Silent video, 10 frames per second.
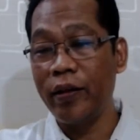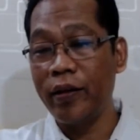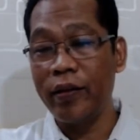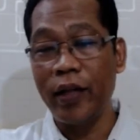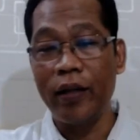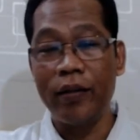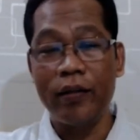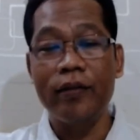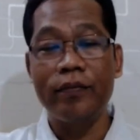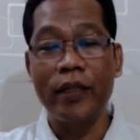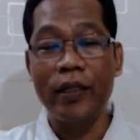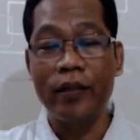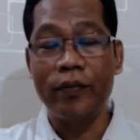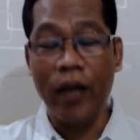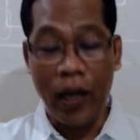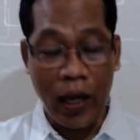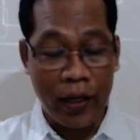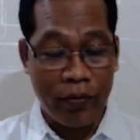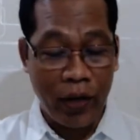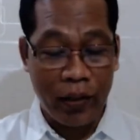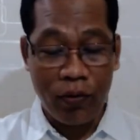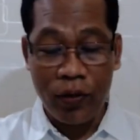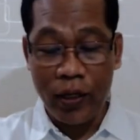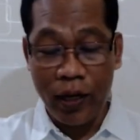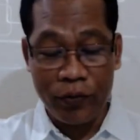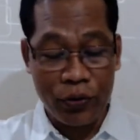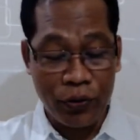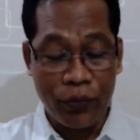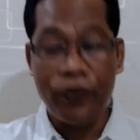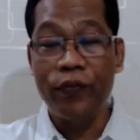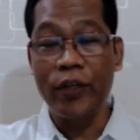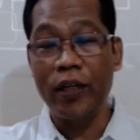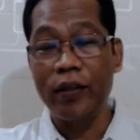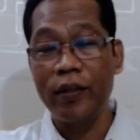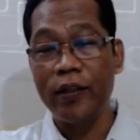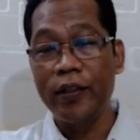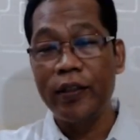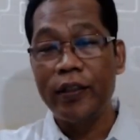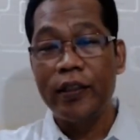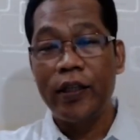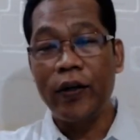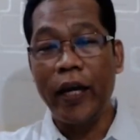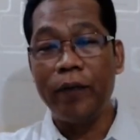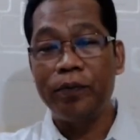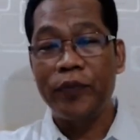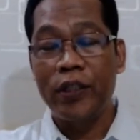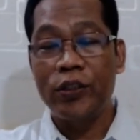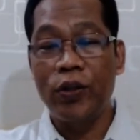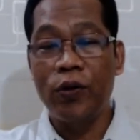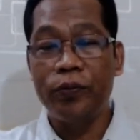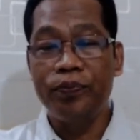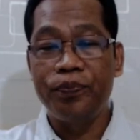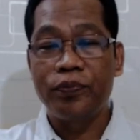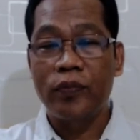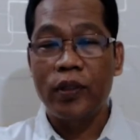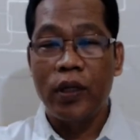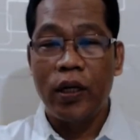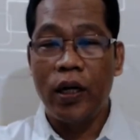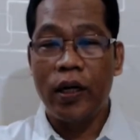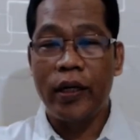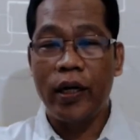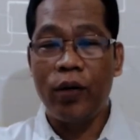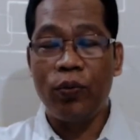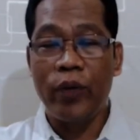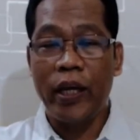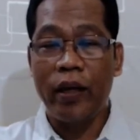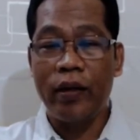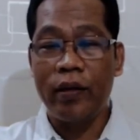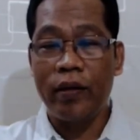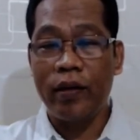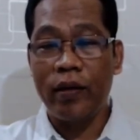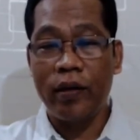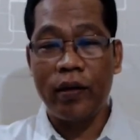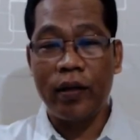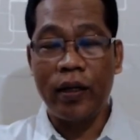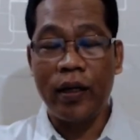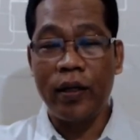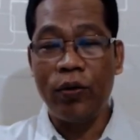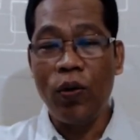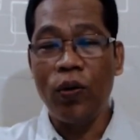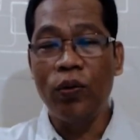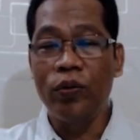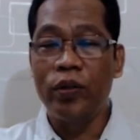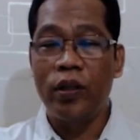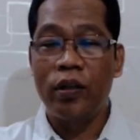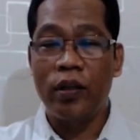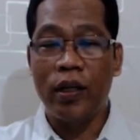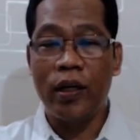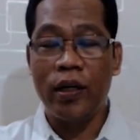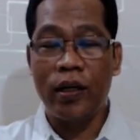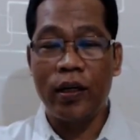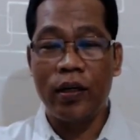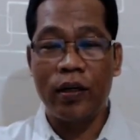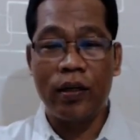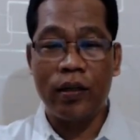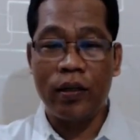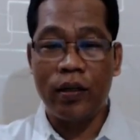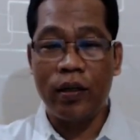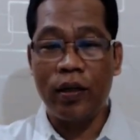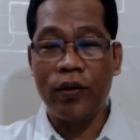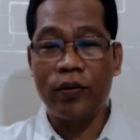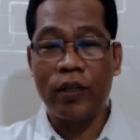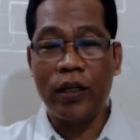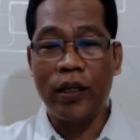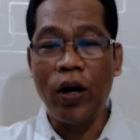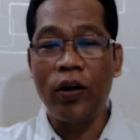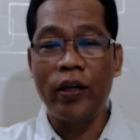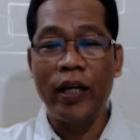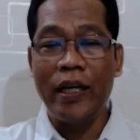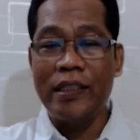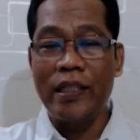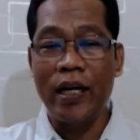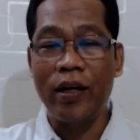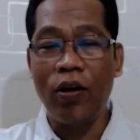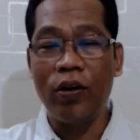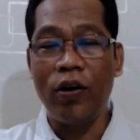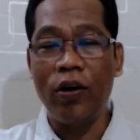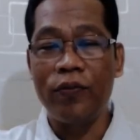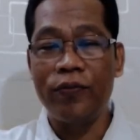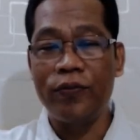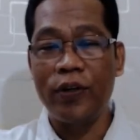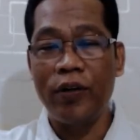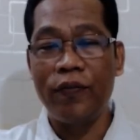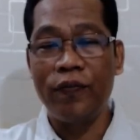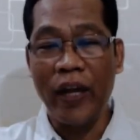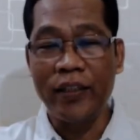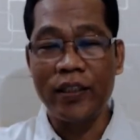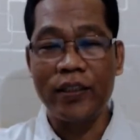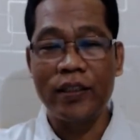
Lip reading: Then I read only up to 15. Okay, so here we can know the, you know, God is the God of vengeance.